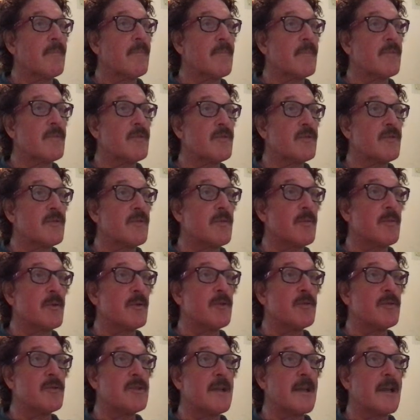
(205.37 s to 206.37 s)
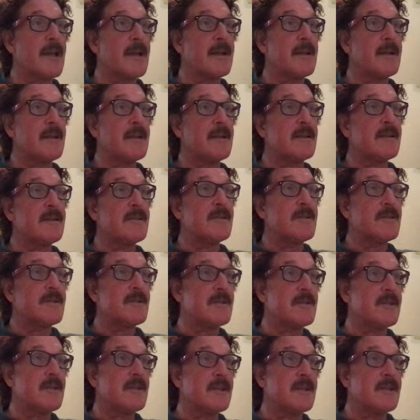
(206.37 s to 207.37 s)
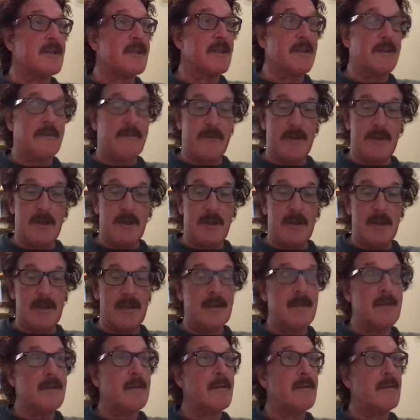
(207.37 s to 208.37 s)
So the protagonist is identified